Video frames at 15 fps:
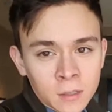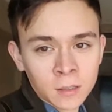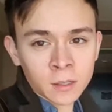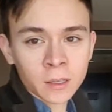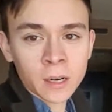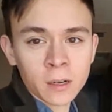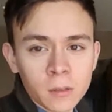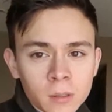you
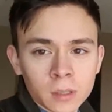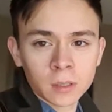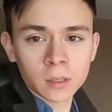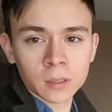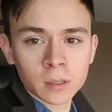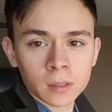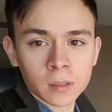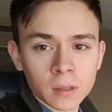know?
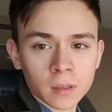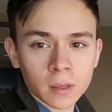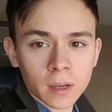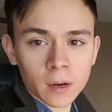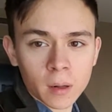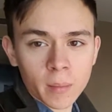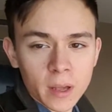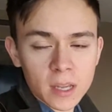Get
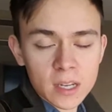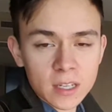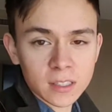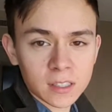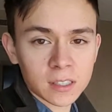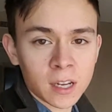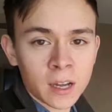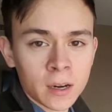all my
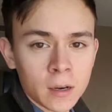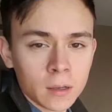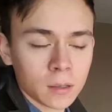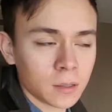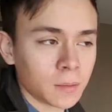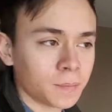eats done.